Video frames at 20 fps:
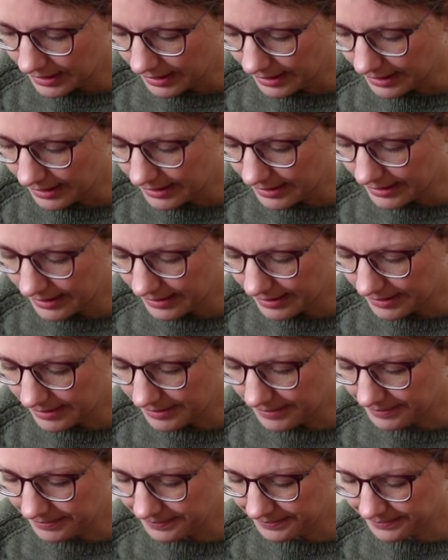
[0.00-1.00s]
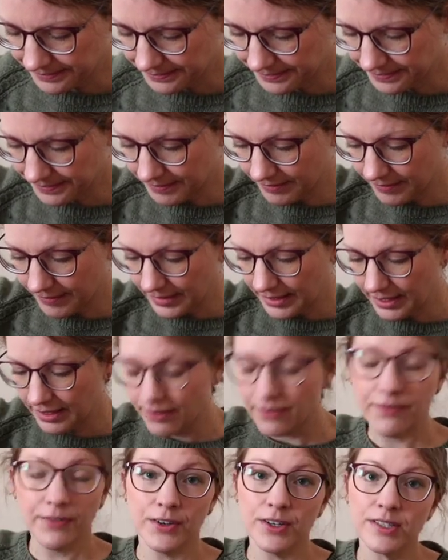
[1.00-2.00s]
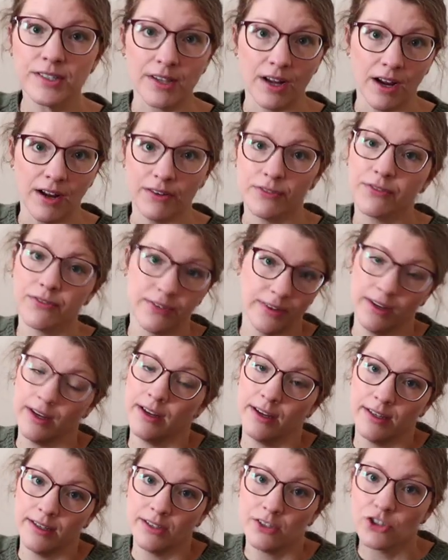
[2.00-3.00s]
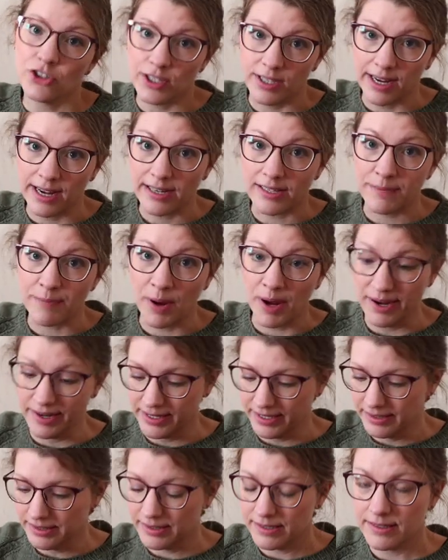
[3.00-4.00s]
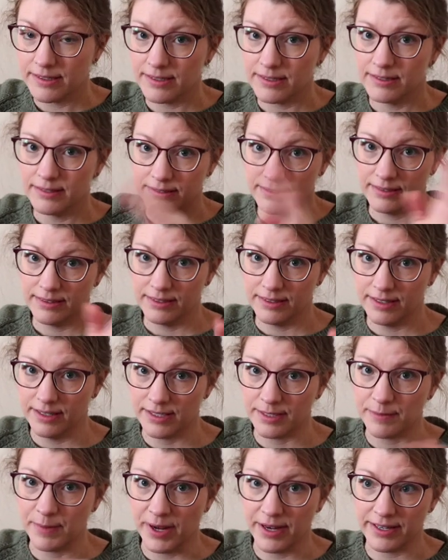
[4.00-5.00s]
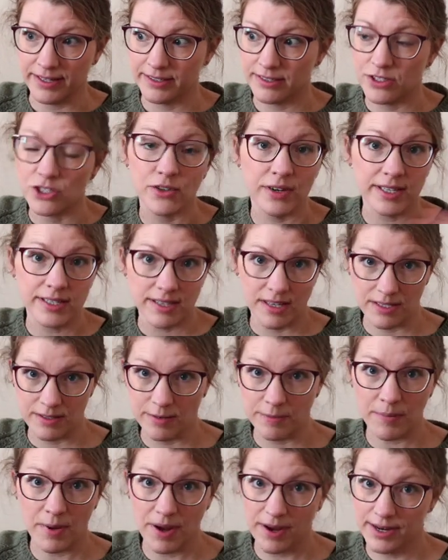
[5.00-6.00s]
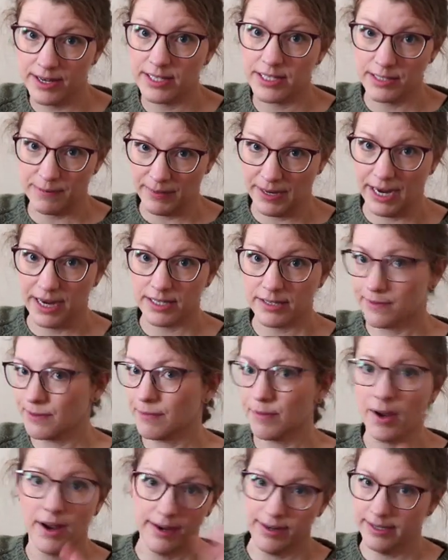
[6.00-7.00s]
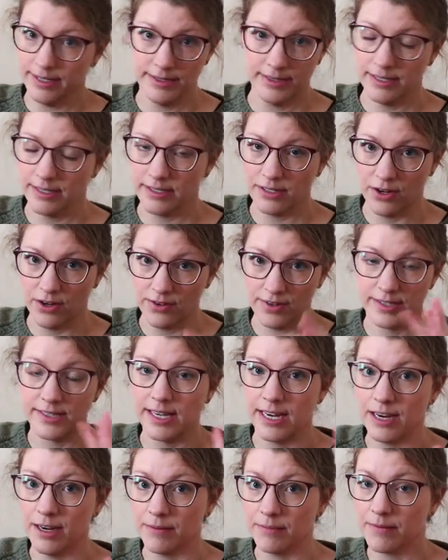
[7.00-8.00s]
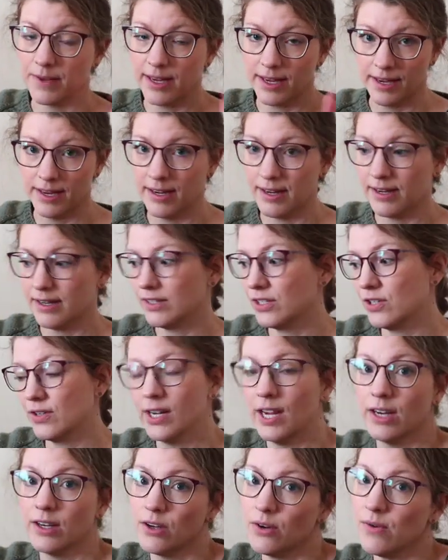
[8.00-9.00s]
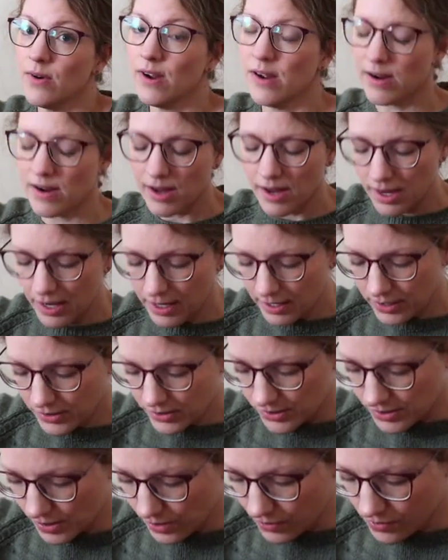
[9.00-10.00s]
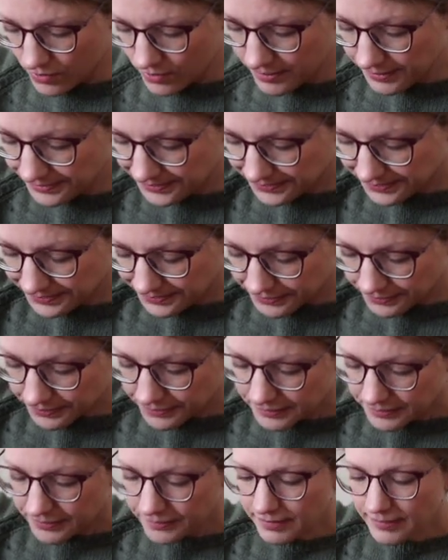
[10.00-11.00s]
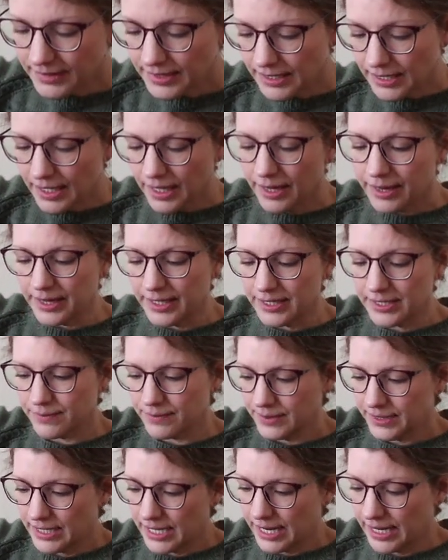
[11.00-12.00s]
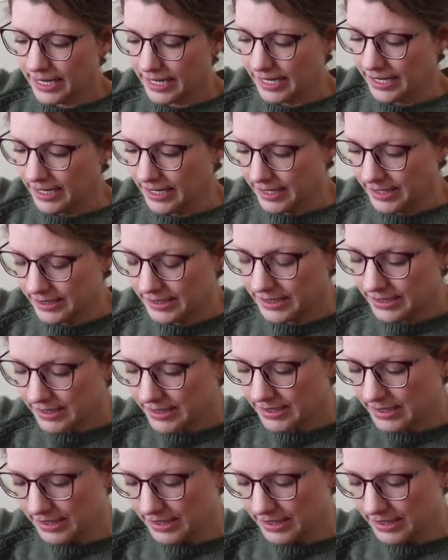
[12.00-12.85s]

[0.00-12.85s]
um, First off, she has pockets, because pockets. Dresses with pockets, bags with pockets, it's all the same, and you can't go wrong. So this one has,